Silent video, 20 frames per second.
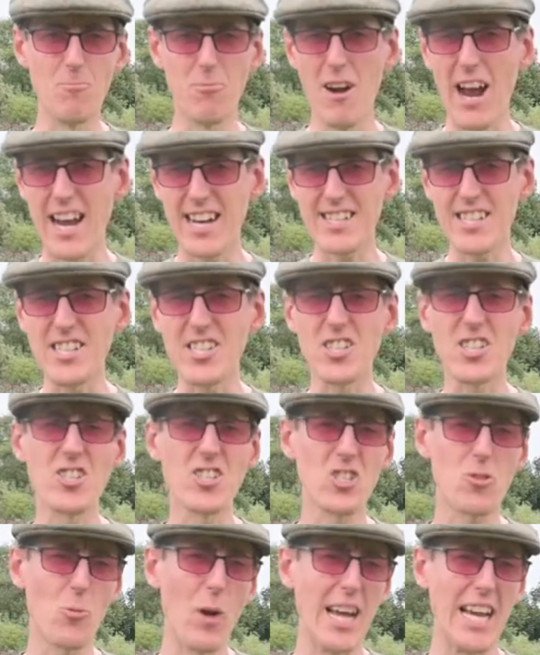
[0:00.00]
practice your
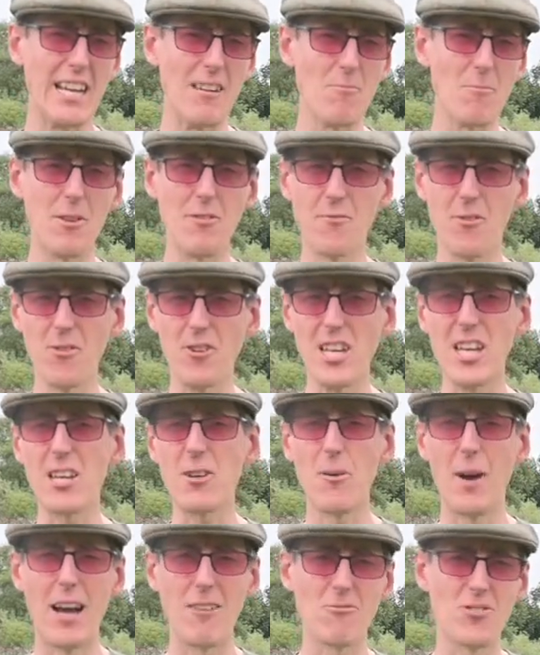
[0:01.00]
swing before you
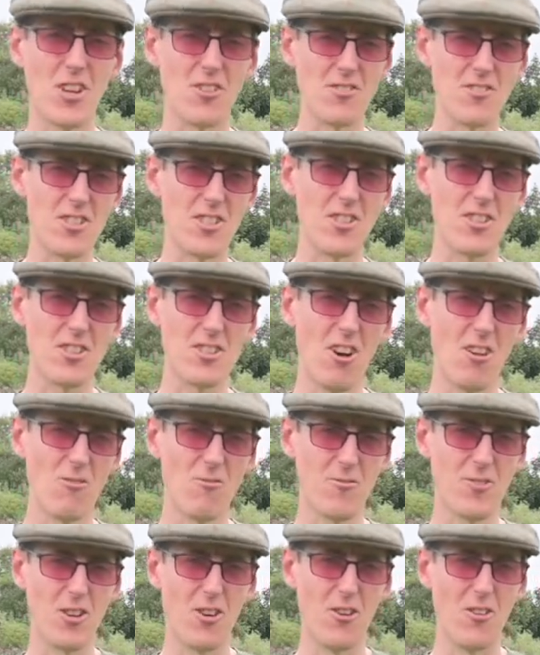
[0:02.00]
go out onto the
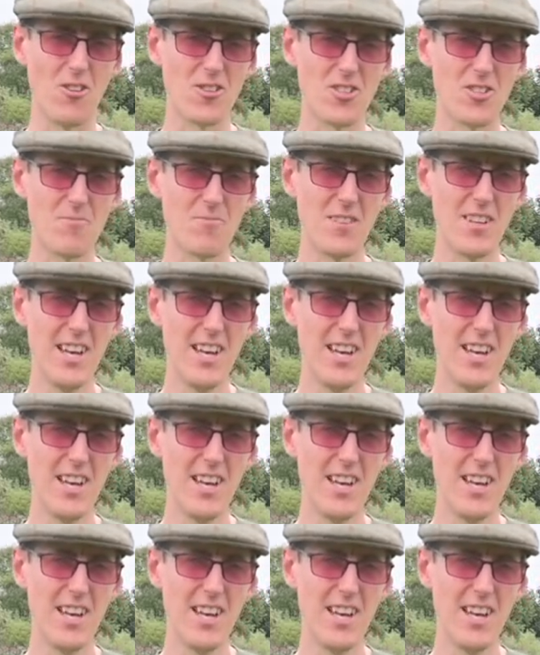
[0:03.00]
golf course.